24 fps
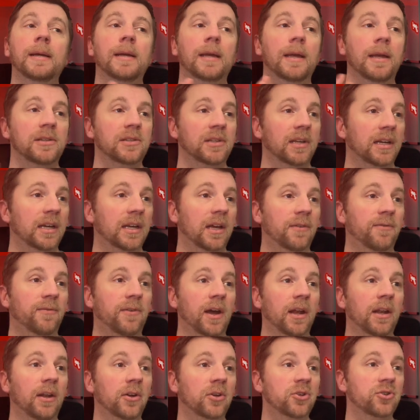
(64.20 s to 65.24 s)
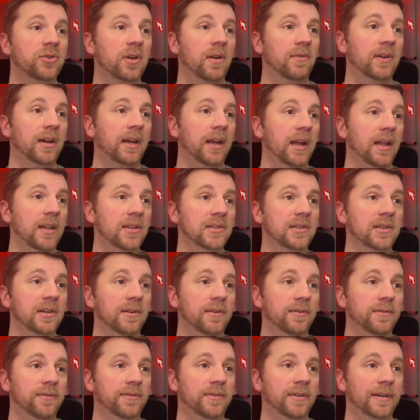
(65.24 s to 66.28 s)
It's like a final extravaganza
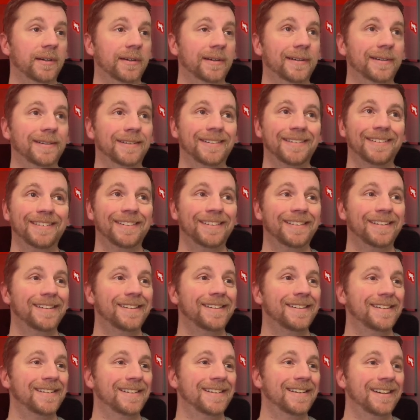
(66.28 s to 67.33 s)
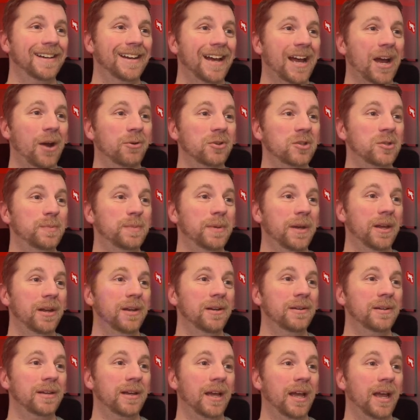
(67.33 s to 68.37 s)
of how it's
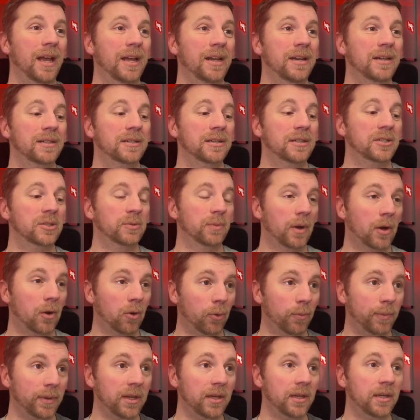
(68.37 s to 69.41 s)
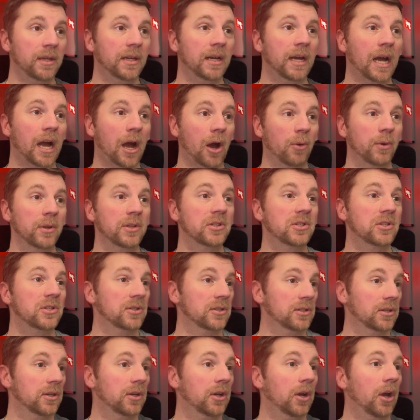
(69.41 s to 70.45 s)
been, and tomorrow will be how
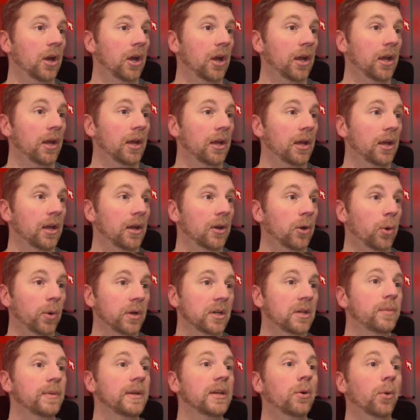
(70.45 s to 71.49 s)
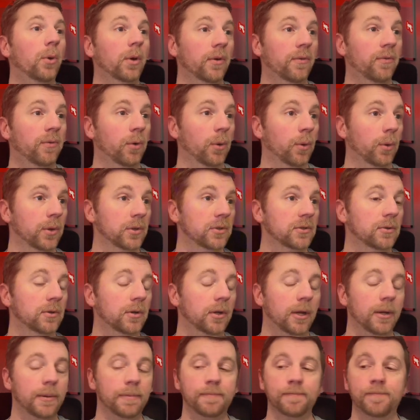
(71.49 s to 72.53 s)
it's going to be going forwards,
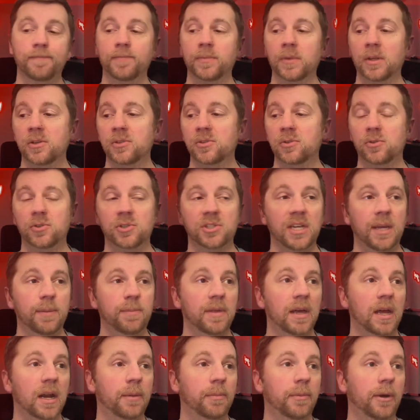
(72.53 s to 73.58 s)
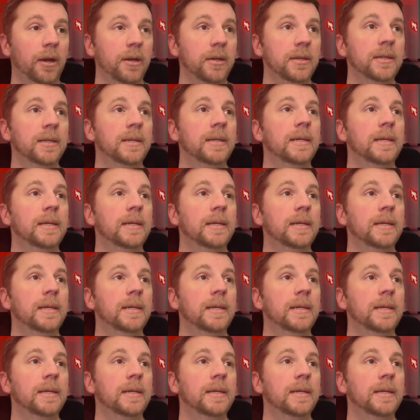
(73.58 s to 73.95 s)
okay? So just keep that in mind.